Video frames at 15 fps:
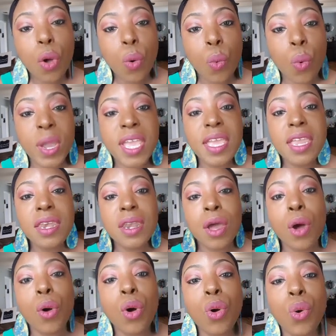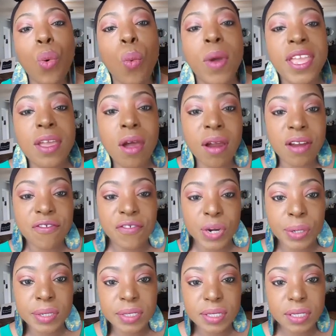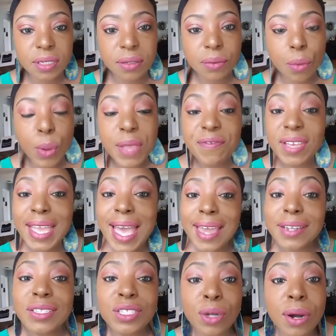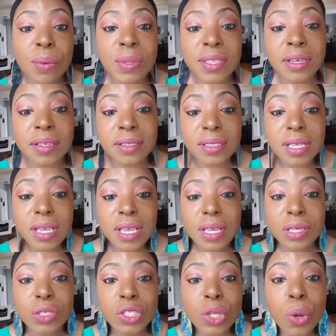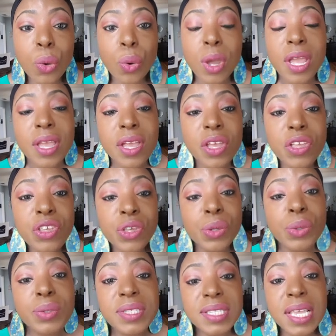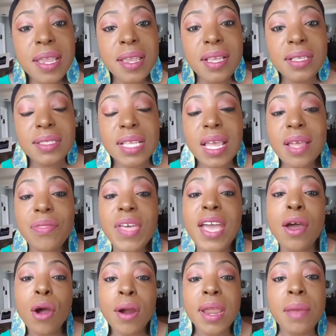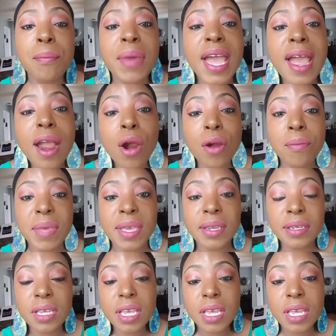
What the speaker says: we know who we are first. We've got to start with us. So use things that are empowerment,